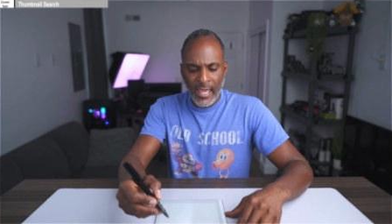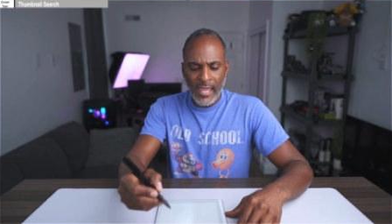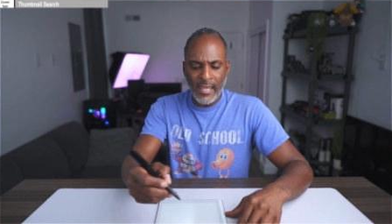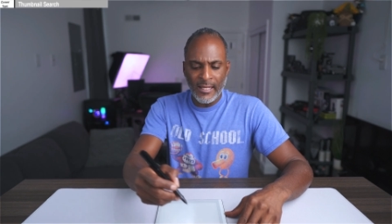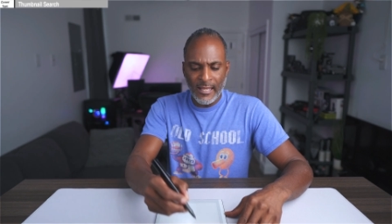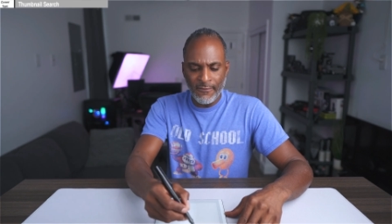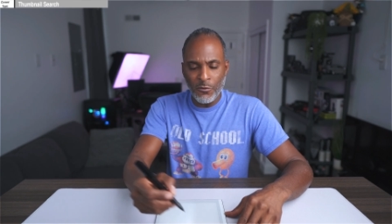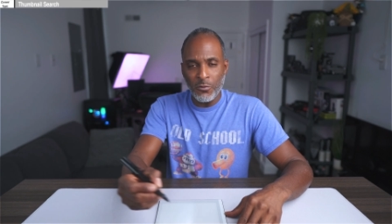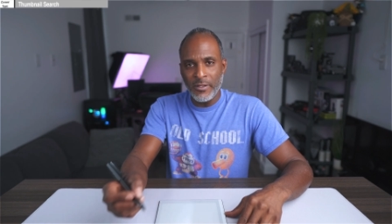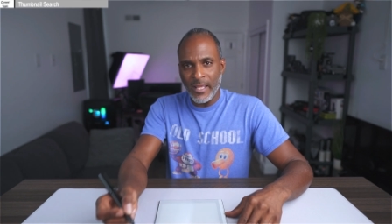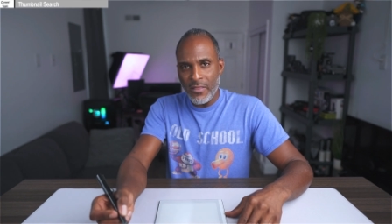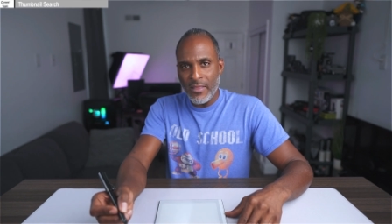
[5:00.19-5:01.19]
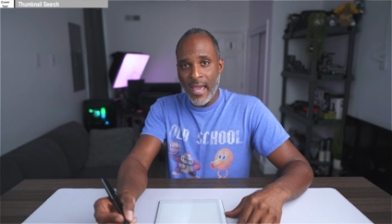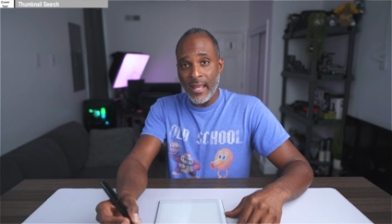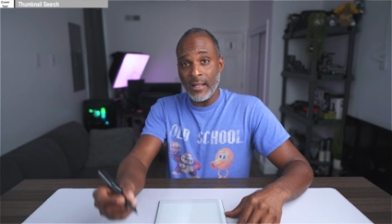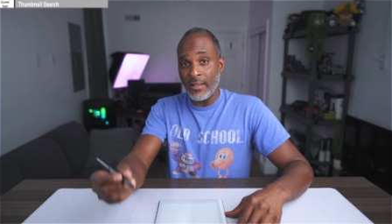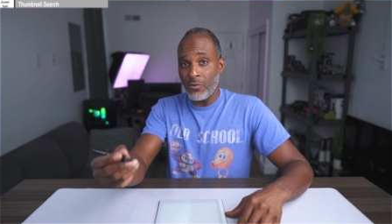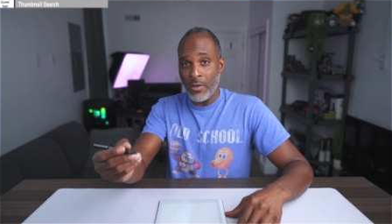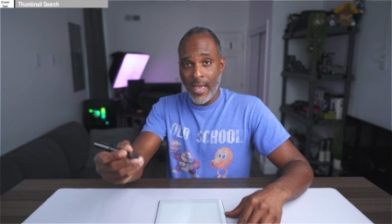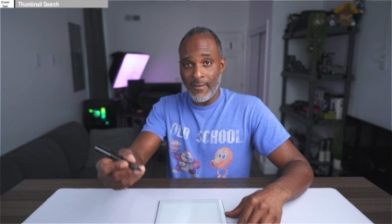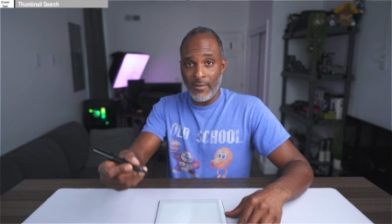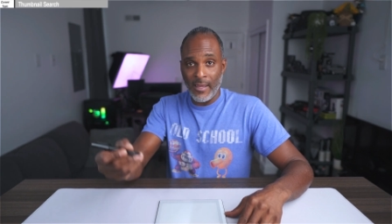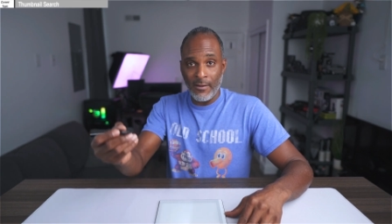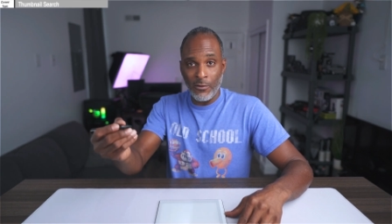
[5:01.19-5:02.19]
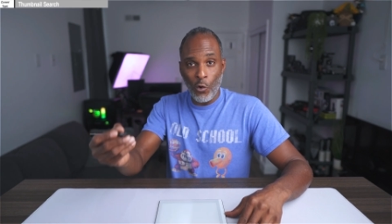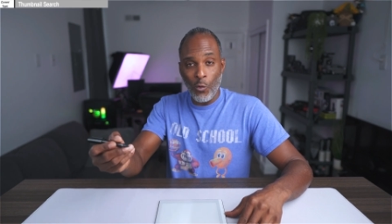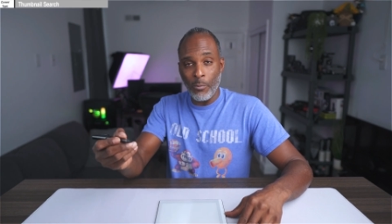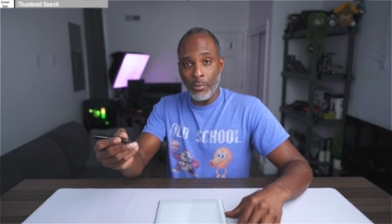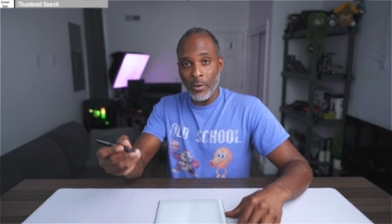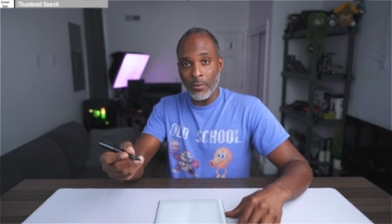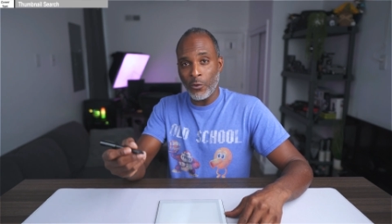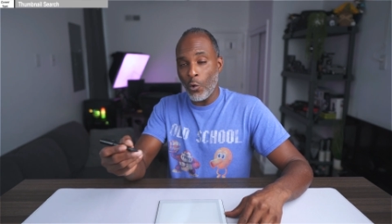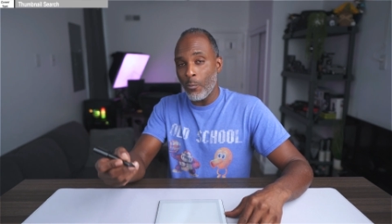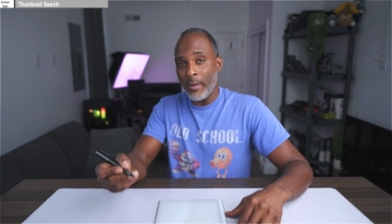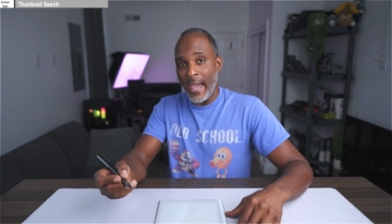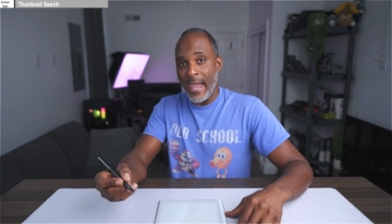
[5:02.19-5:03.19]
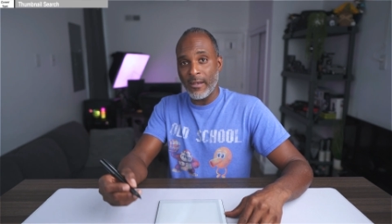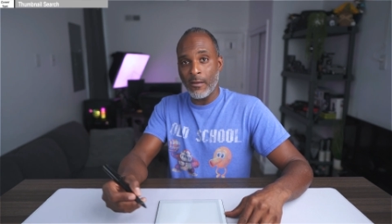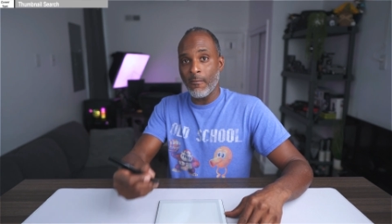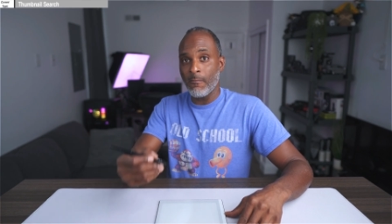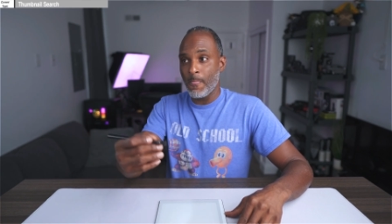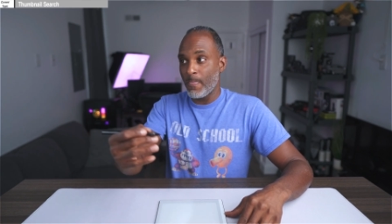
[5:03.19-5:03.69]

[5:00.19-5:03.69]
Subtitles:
And if you did that and you have a notepad